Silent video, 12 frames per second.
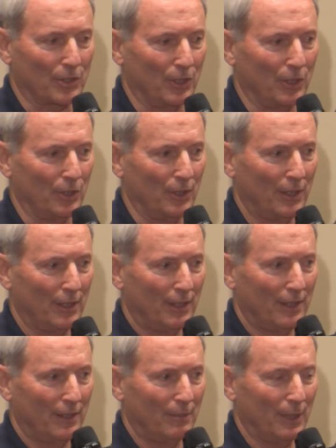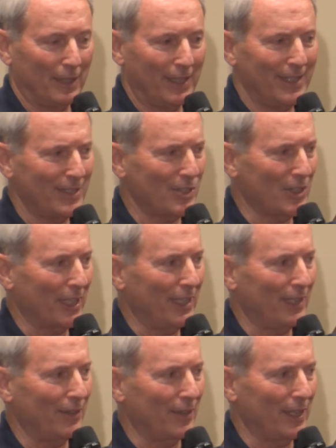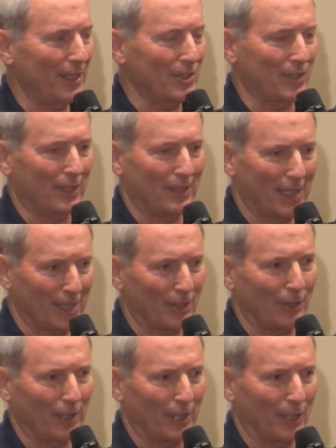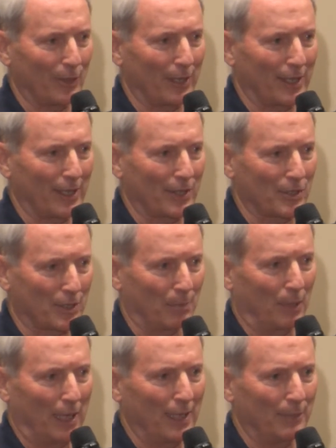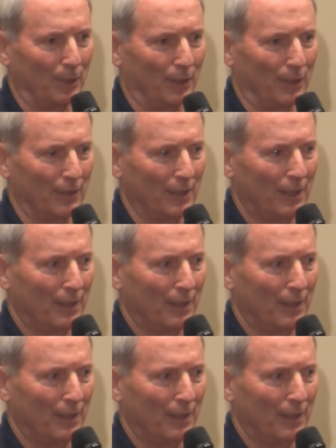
do but he is saying things that not only go against the Bible,